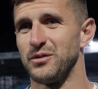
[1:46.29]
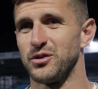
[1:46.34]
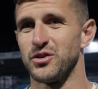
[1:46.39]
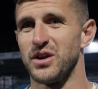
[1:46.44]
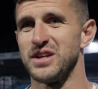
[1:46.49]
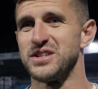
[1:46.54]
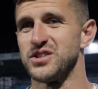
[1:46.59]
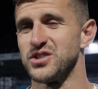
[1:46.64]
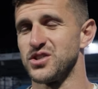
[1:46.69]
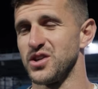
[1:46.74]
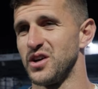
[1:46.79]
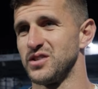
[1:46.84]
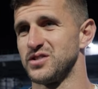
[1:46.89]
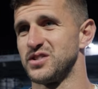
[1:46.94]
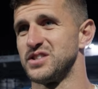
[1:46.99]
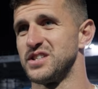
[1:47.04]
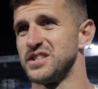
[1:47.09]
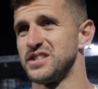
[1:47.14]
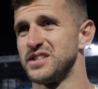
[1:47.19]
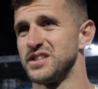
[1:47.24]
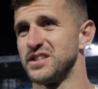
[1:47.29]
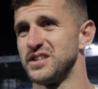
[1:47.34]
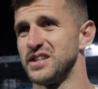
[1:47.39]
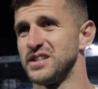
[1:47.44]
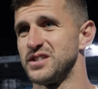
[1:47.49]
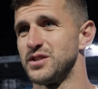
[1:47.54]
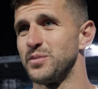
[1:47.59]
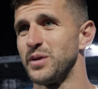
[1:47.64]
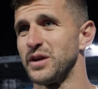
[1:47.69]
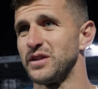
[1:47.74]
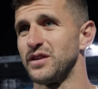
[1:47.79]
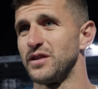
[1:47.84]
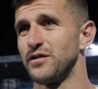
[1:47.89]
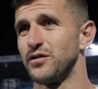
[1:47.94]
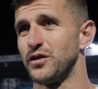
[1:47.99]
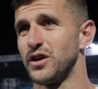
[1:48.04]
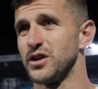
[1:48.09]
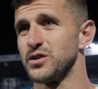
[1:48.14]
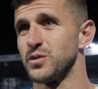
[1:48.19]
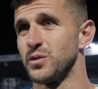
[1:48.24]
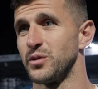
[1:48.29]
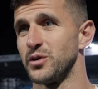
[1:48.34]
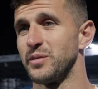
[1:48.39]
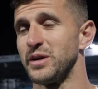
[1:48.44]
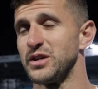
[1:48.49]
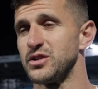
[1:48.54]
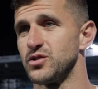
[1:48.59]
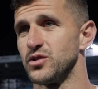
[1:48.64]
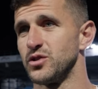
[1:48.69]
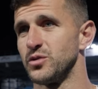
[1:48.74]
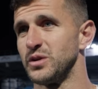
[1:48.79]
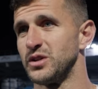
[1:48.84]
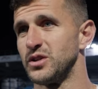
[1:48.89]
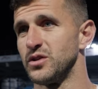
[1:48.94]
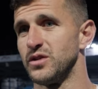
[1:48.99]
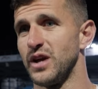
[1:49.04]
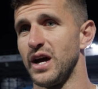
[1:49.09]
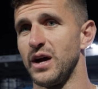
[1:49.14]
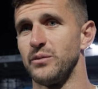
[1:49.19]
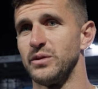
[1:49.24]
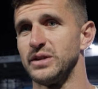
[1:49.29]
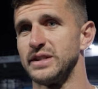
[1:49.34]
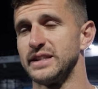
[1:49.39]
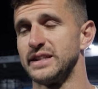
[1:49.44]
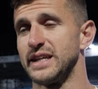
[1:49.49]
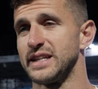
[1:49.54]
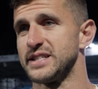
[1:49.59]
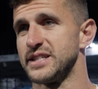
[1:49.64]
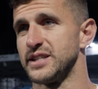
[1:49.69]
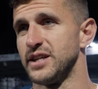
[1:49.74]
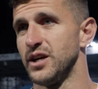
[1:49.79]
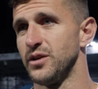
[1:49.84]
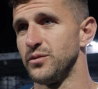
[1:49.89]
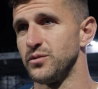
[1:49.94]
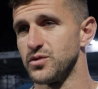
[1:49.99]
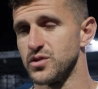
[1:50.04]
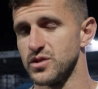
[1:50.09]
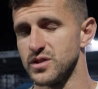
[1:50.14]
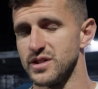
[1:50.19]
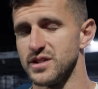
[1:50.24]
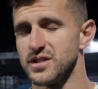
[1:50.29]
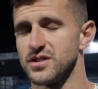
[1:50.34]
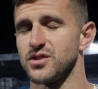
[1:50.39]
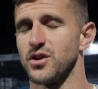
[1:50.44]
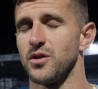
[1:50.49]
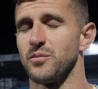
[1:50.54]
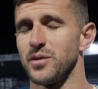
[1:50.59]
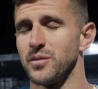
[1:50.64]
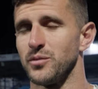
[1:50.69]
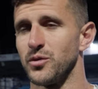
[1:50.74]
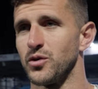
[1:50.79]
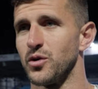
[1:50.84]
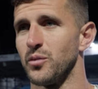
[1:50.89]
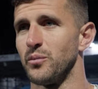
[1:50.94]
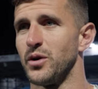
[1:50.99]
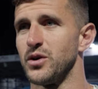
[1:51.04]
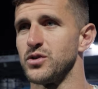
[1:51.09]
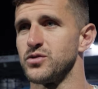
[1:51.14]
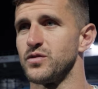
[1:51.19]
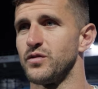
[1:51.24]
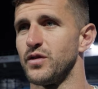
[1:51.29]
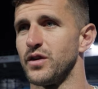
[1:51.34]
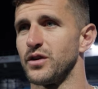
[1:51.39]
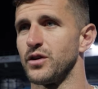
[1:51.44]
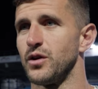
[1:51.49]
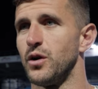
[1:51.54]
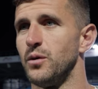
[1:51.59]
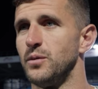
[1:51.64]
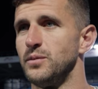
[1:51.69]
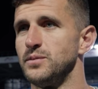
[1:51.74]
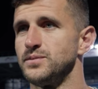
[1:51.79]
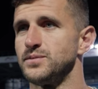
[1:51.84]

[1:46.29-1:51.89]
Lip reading: Creating chances is the big thing for us. We want to make sure that we do that, and we did that tonight. We just need to show a bit more composure in front of goal.